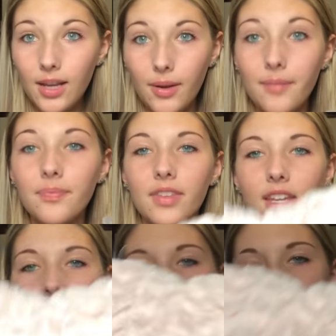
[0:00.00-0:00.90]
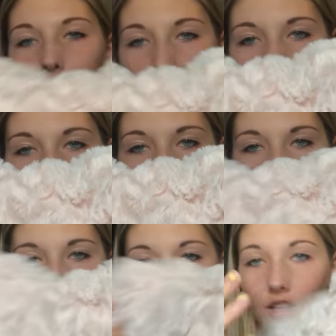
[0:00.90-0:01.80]
anyway, it's pink
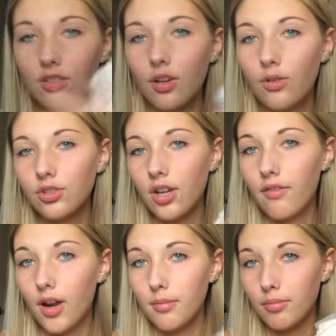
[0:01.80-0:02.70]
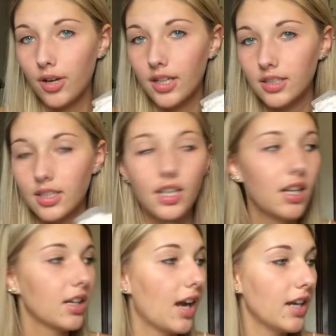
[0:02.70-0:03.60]
and it's also chevron print,
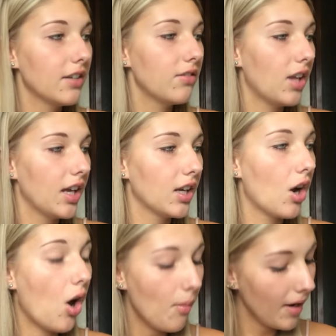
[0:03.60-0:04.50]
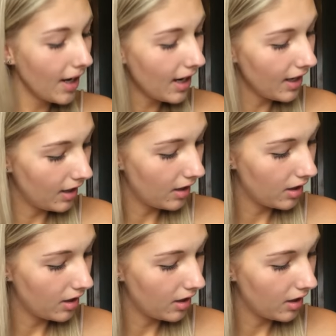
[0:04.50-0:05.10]
kind of like, oh my god,